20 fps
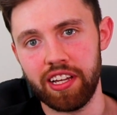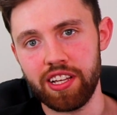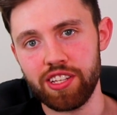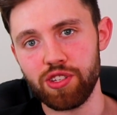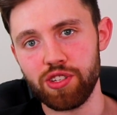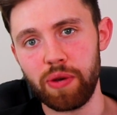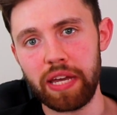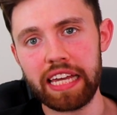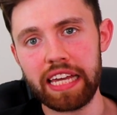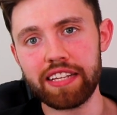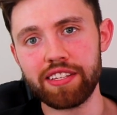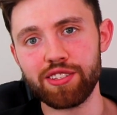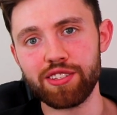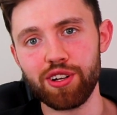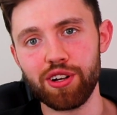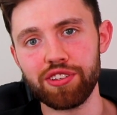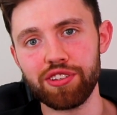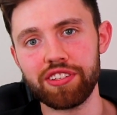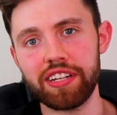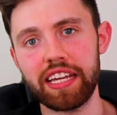So he is
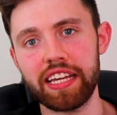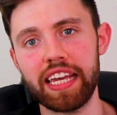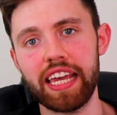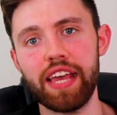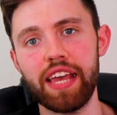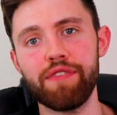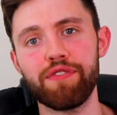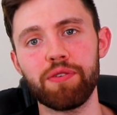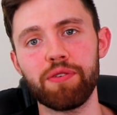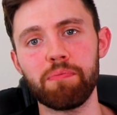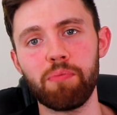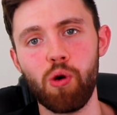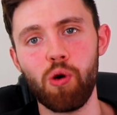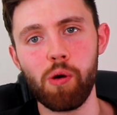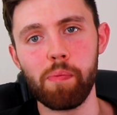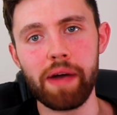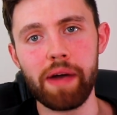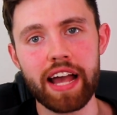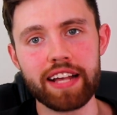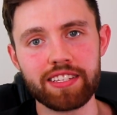certainly even
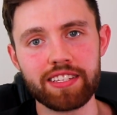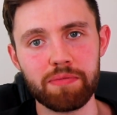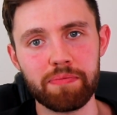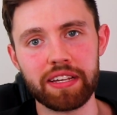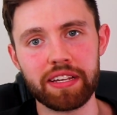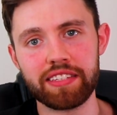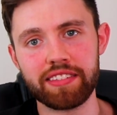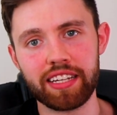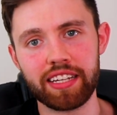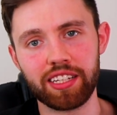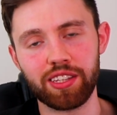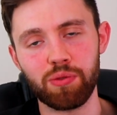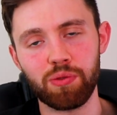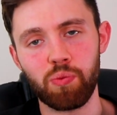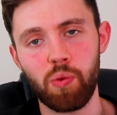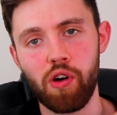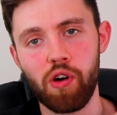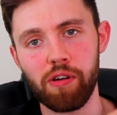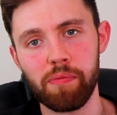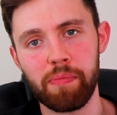more pessimistic than
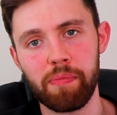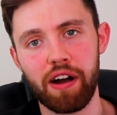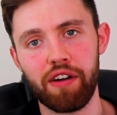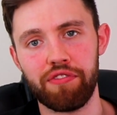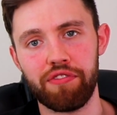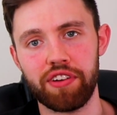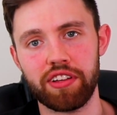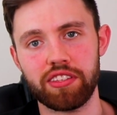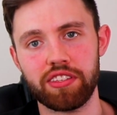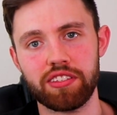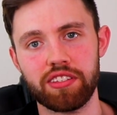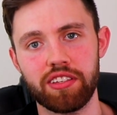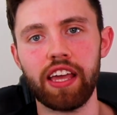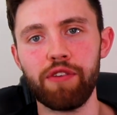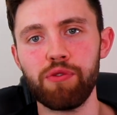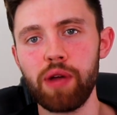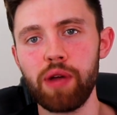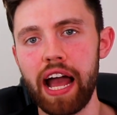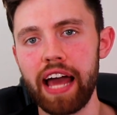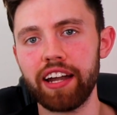Warren Buffett.
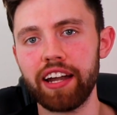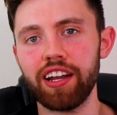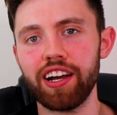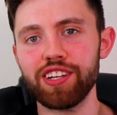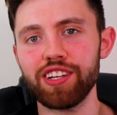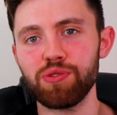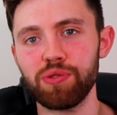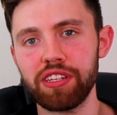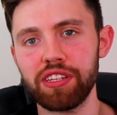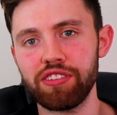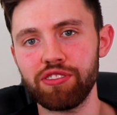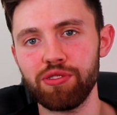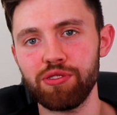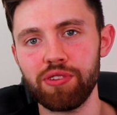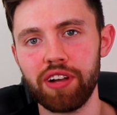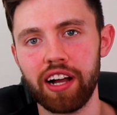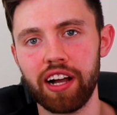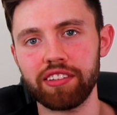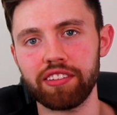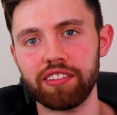If we analyze what these two
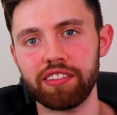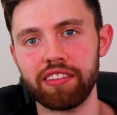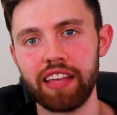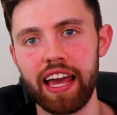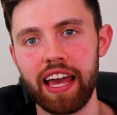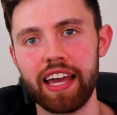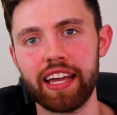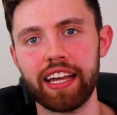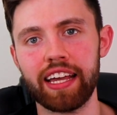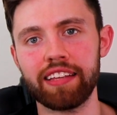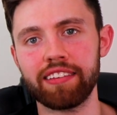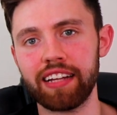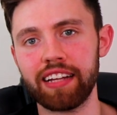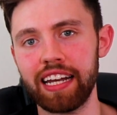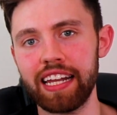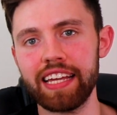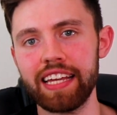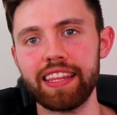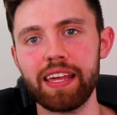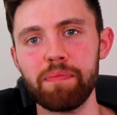guys are saying, it's
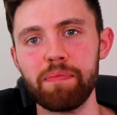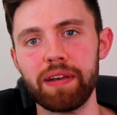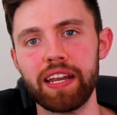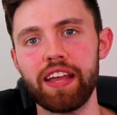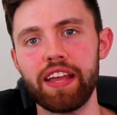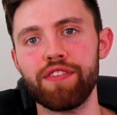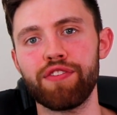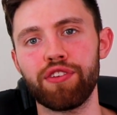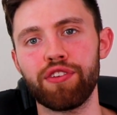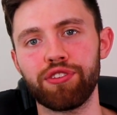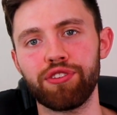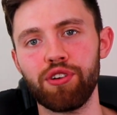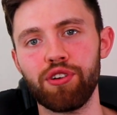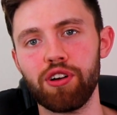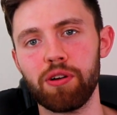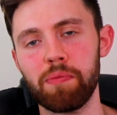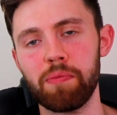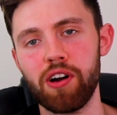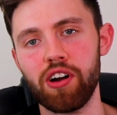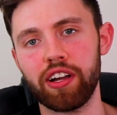clear they believe that the
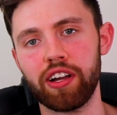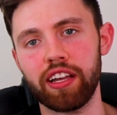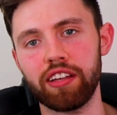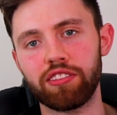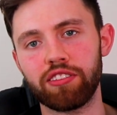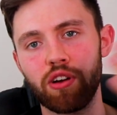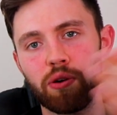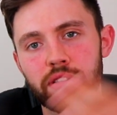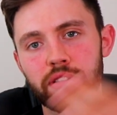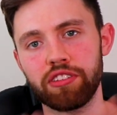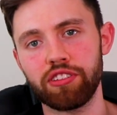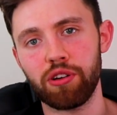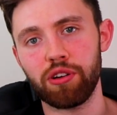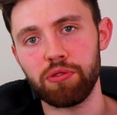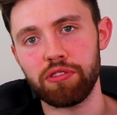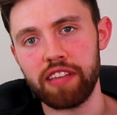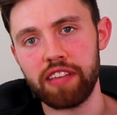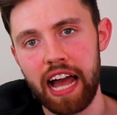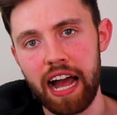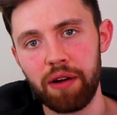stock market is going to go
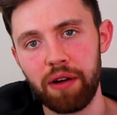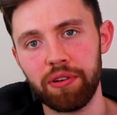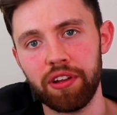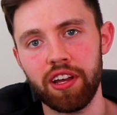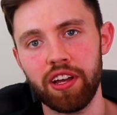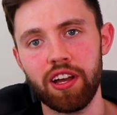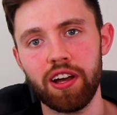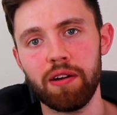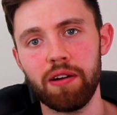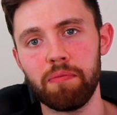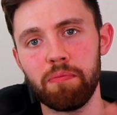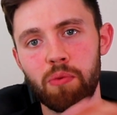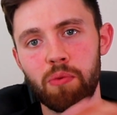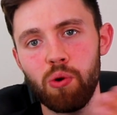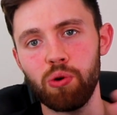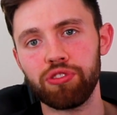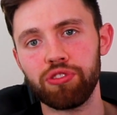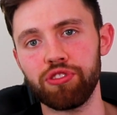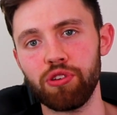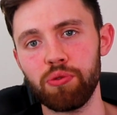down
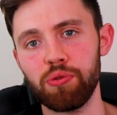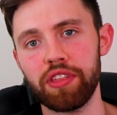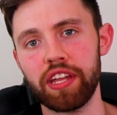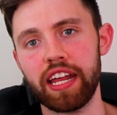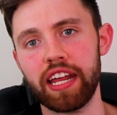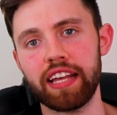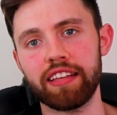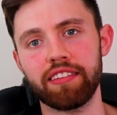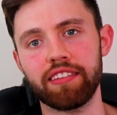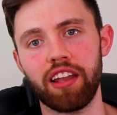more so than it is